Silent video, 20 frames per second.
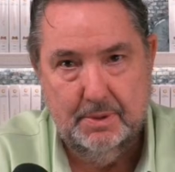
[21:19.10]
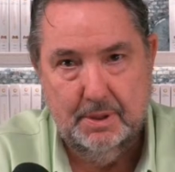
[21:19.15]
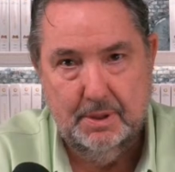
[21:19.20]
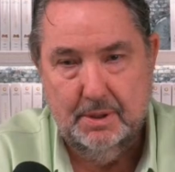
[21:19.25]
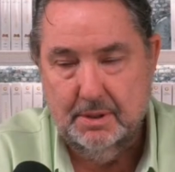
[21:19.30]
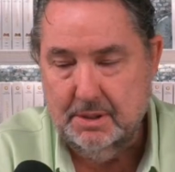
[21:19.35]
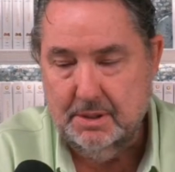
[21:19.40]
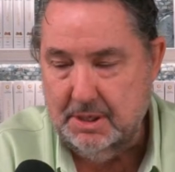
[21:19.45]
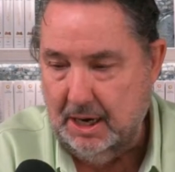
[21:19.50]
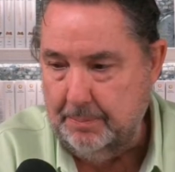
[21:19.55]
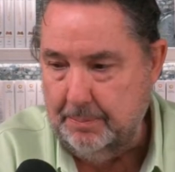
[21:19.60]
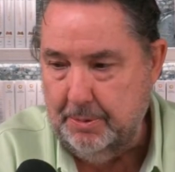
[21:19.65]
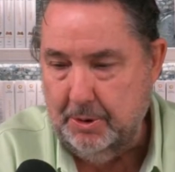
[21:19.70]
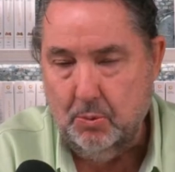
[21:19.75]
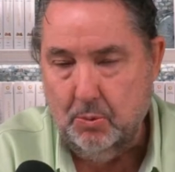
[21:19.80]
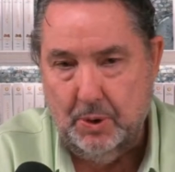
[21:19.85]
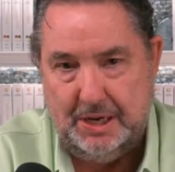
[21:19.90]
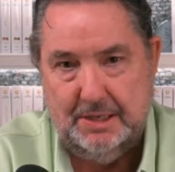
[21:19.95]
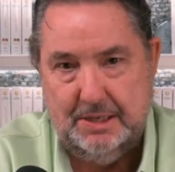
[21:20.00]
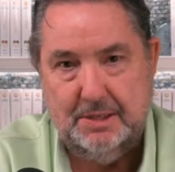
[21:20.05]
Stop
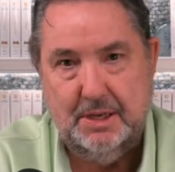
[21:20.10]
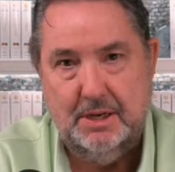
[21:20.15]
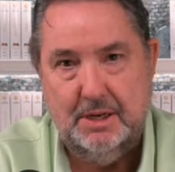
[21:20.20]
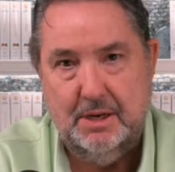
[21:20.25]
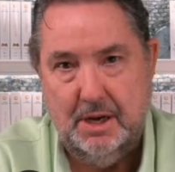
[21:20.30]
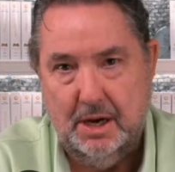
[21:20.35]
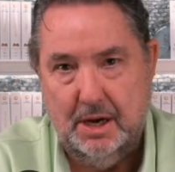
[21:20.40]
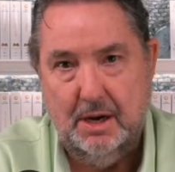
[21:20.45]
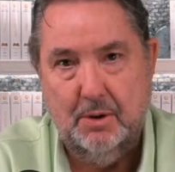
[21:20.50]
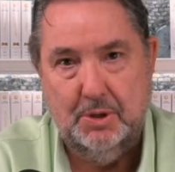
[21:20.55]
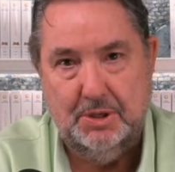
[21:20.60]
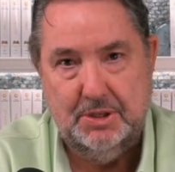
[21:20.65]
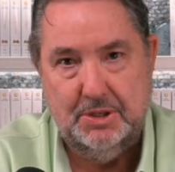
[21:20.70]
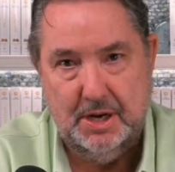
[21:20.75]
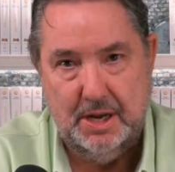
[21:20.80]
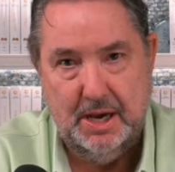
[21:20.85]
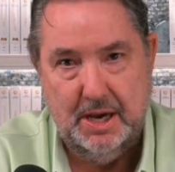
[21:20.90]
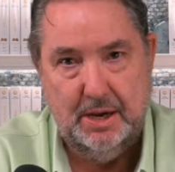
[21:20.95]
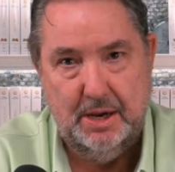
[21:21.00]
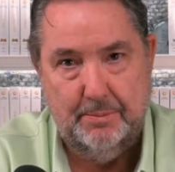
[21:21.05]
erasing Yahweh's
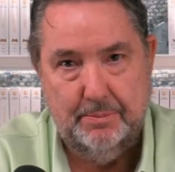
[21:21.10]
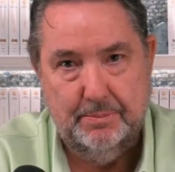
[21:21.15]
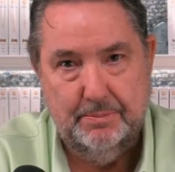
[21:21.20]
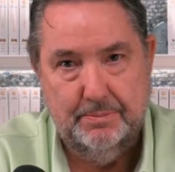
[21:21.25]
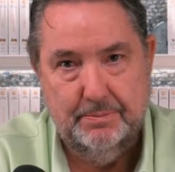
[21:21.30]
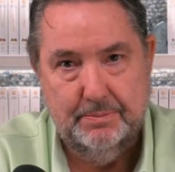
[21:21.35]
name.